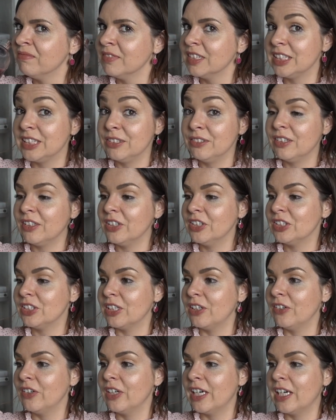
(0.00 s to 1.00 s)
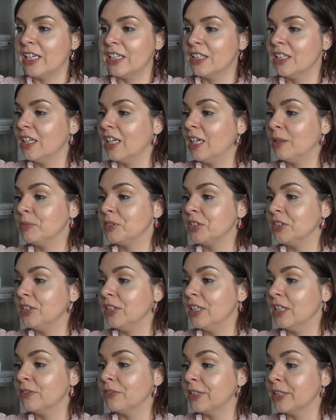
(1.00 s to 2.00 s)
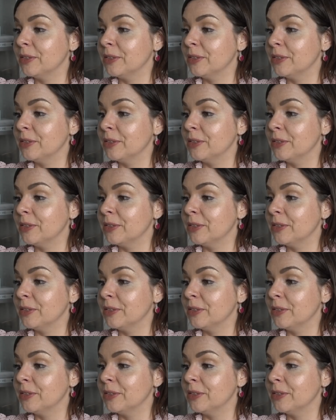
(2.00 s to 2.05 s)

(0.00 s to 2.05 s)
Still nice though, and absolutely love